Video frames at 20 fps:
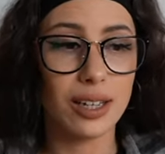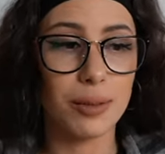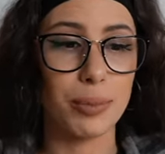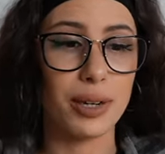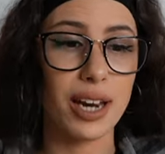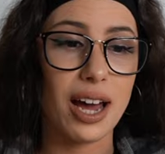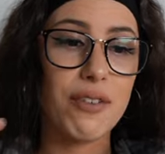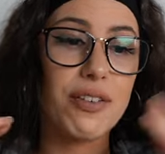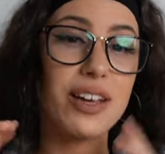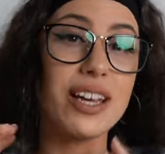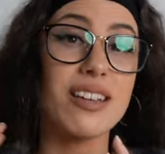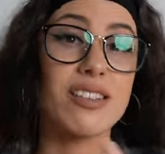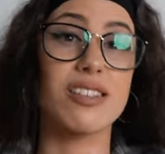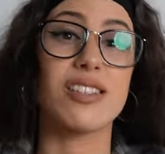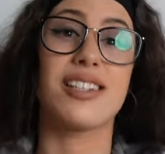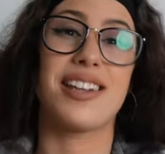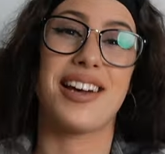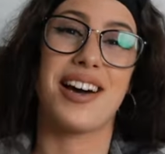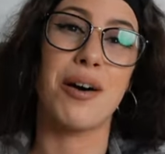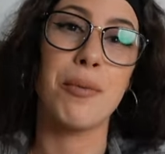But having a
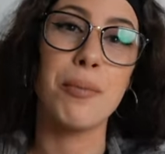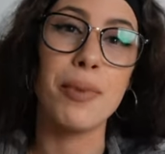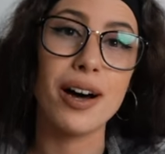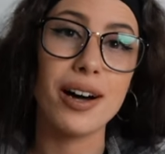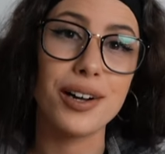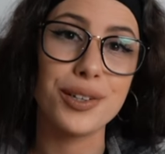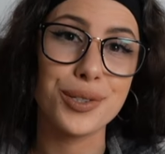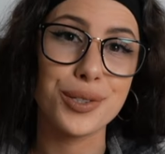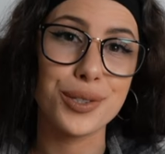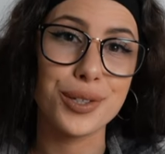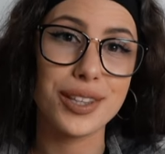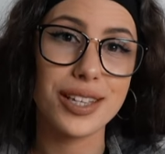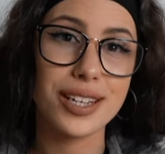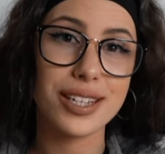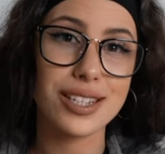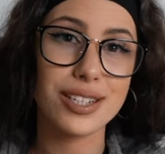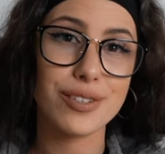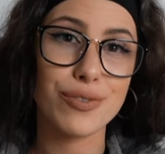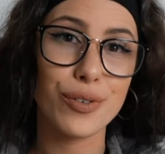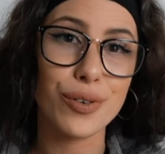soundbar do
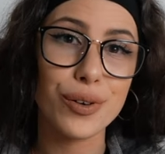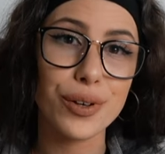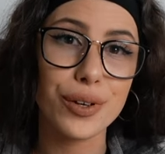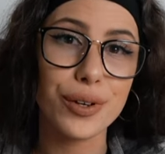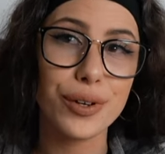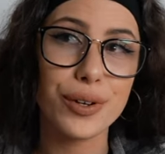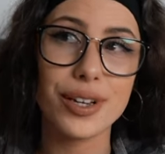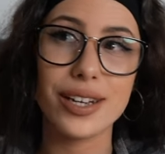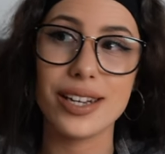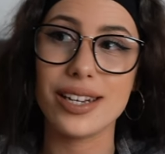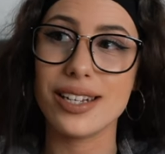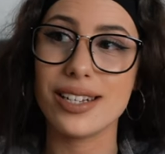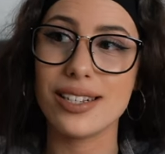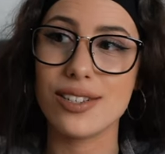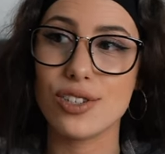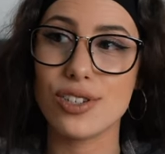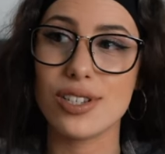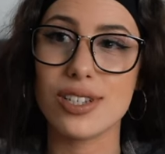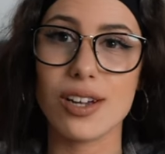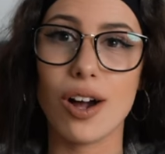this for you is
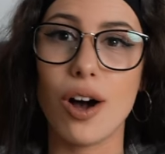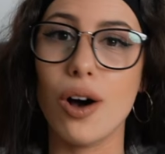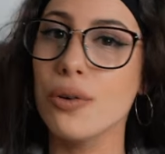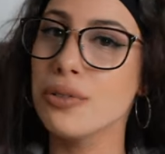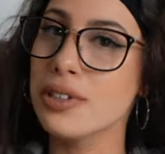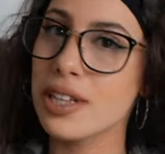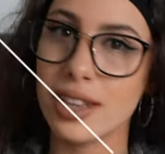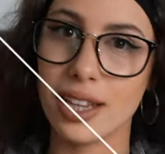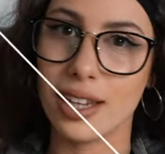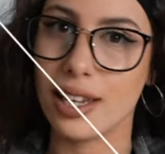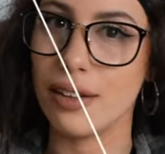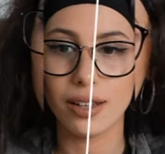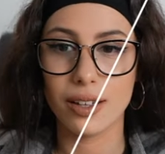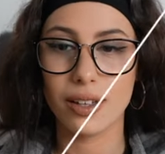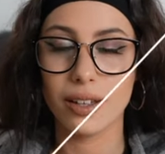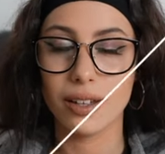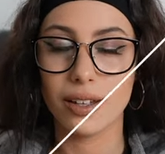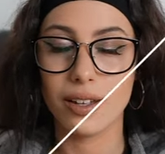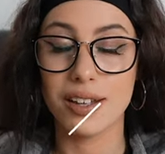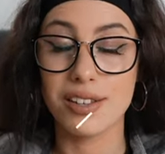just a whole nother
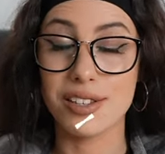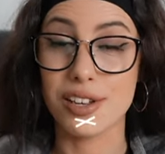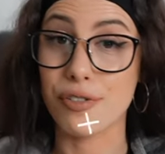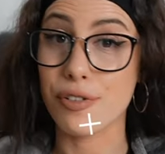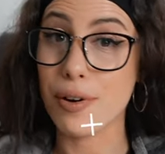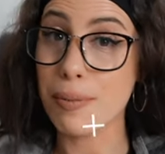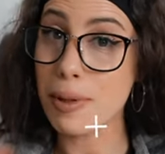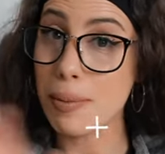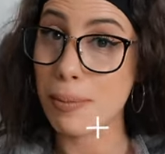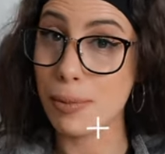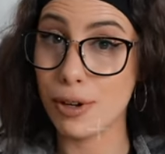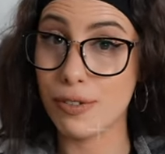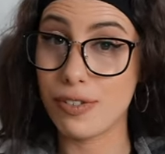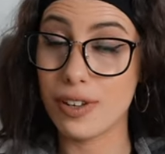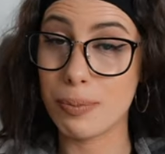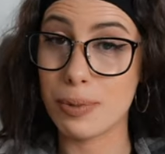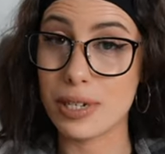level. So from the movie